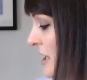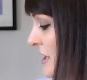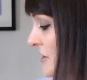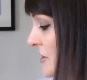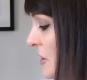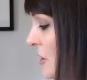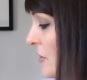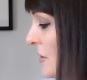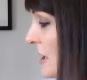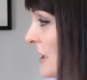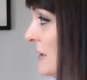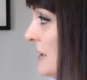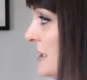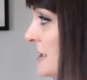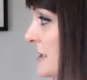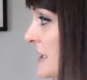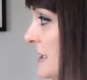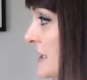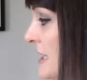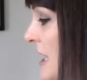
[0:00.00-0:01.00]
So in
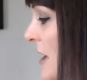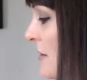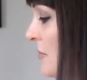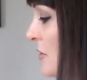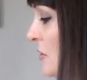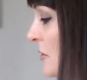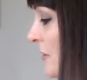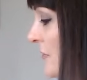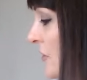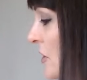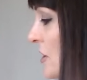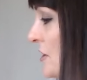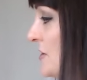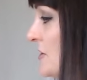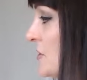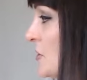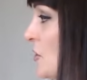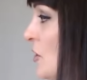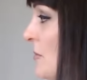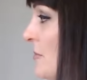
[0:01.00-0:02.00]
this example, we've got
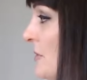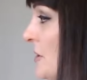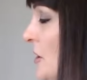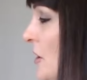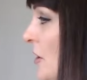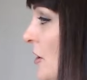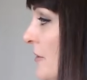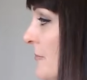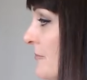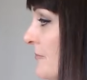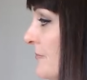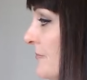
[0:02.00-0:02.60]
Scorpio